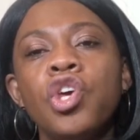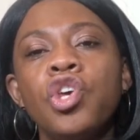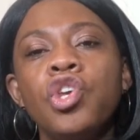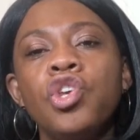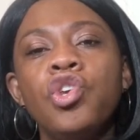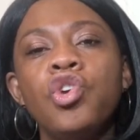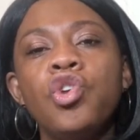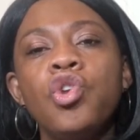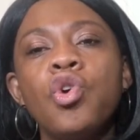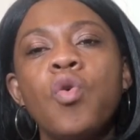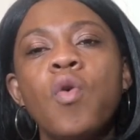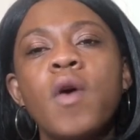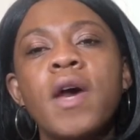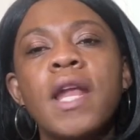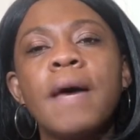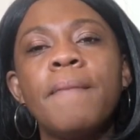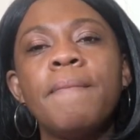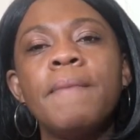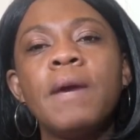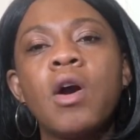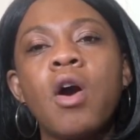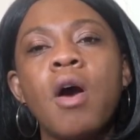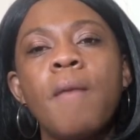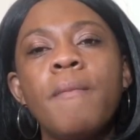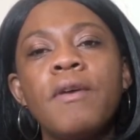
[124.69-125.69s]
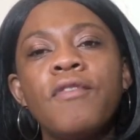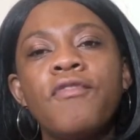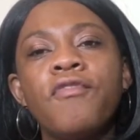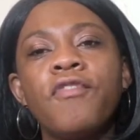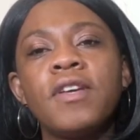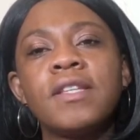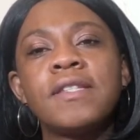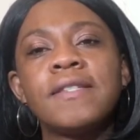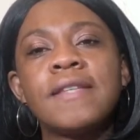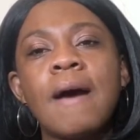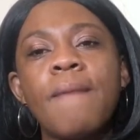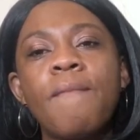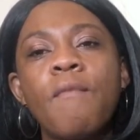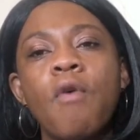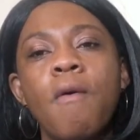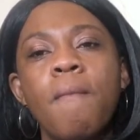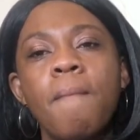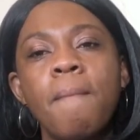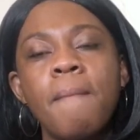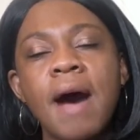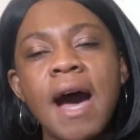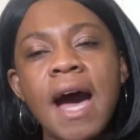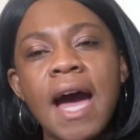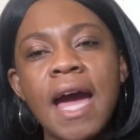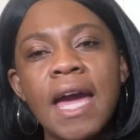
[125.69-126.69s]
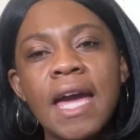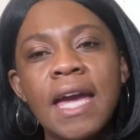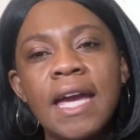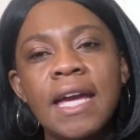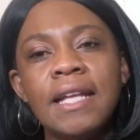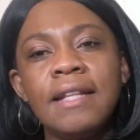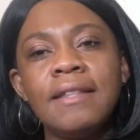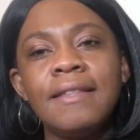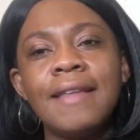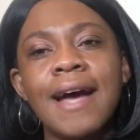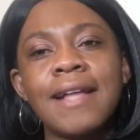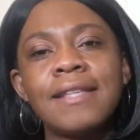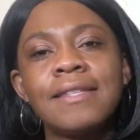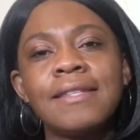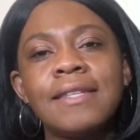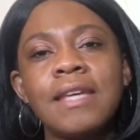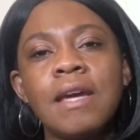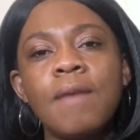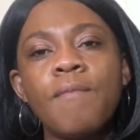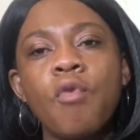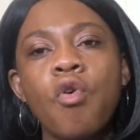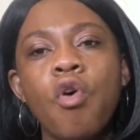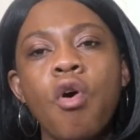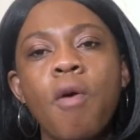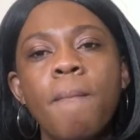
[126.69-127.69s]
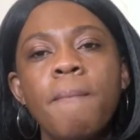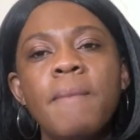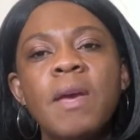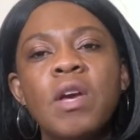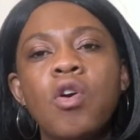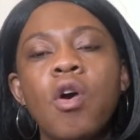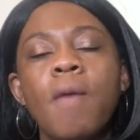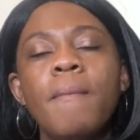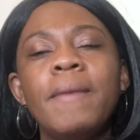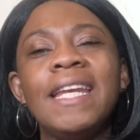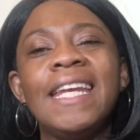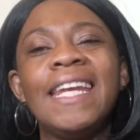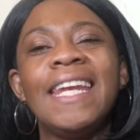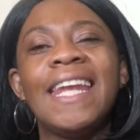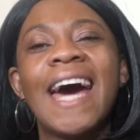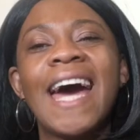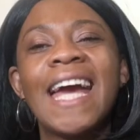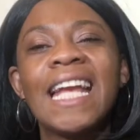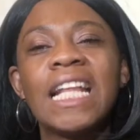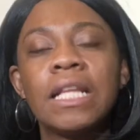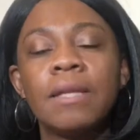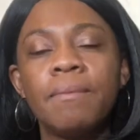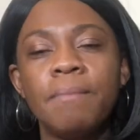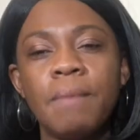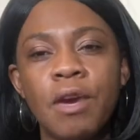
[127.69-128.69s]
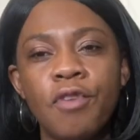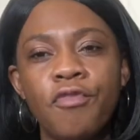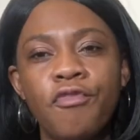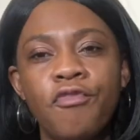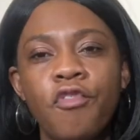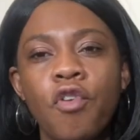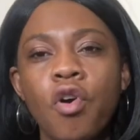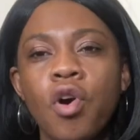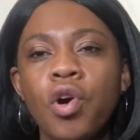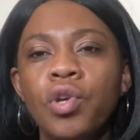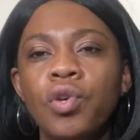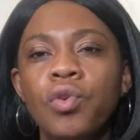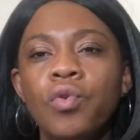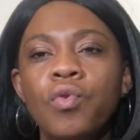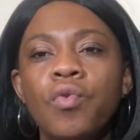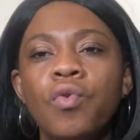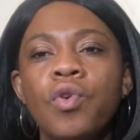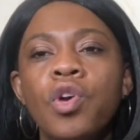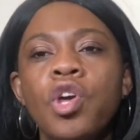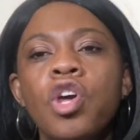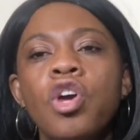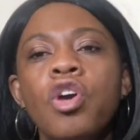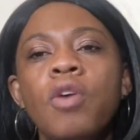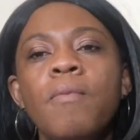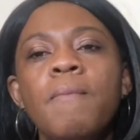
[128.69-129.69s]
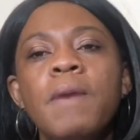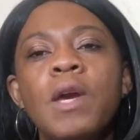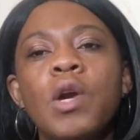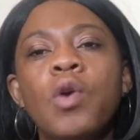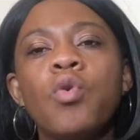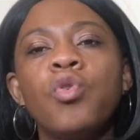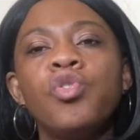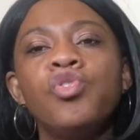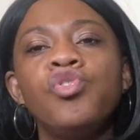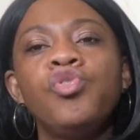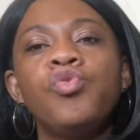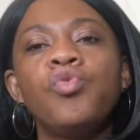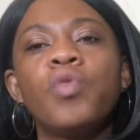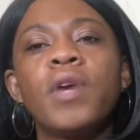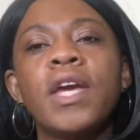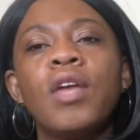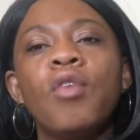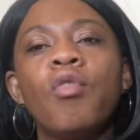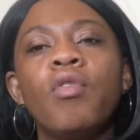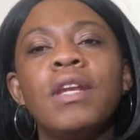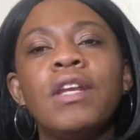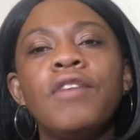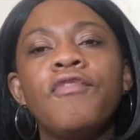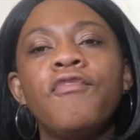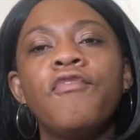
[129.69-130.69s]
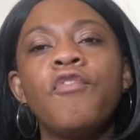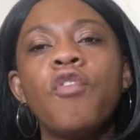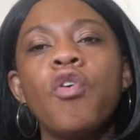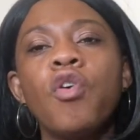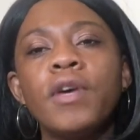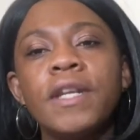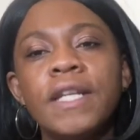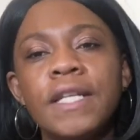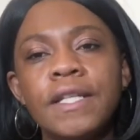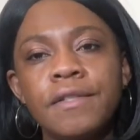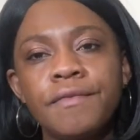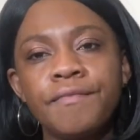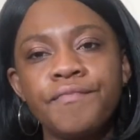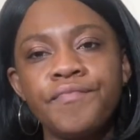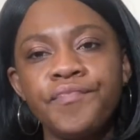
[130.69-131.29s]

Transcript: You don't want to become a first-time home buyer and that same home become a nightmare for you because you cannot afford it.